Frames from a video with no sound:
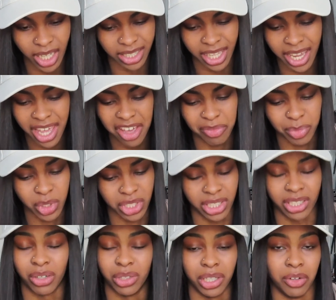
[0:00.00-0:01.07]
They have
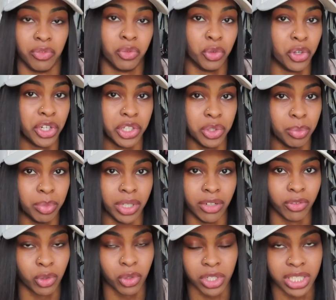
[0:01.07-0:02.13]
music on there for you, but
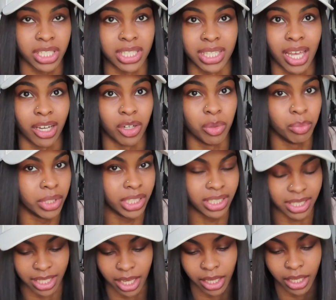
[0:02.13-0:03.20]
of course it's not gonna be
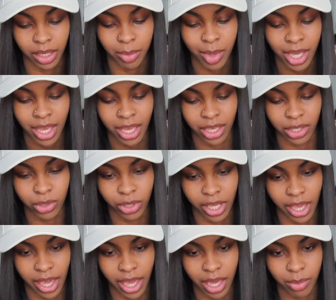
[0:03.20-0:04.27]
the same. You
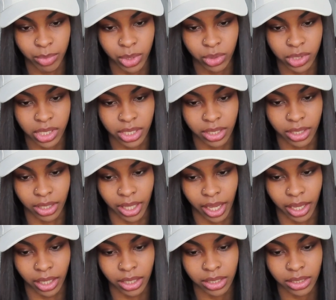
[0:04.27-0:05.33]
can add music,
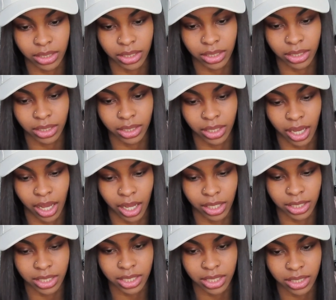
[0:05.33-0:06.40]
like all
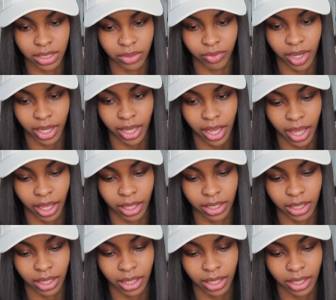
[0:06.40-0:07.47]
this stuff I got
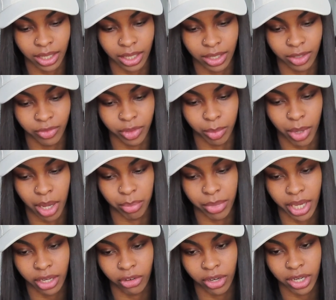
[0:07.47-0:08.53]
for my
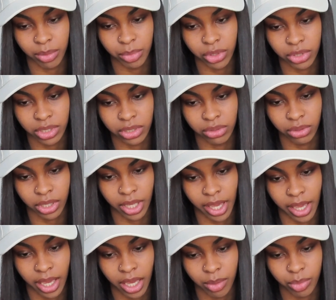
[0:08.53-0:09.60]
background music. You can
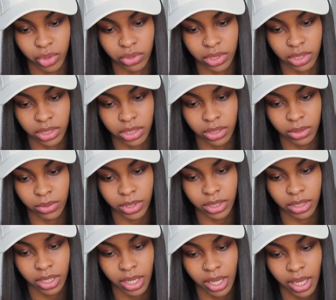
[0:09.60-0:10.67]
add music to
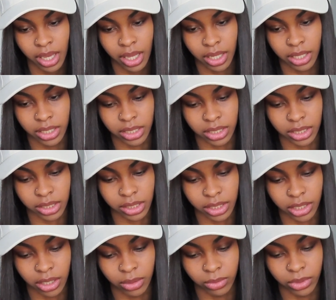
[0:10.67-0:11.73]
it. Let's just
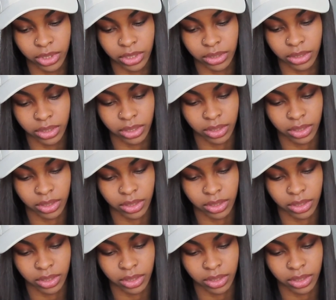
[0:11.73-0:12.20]
click on one.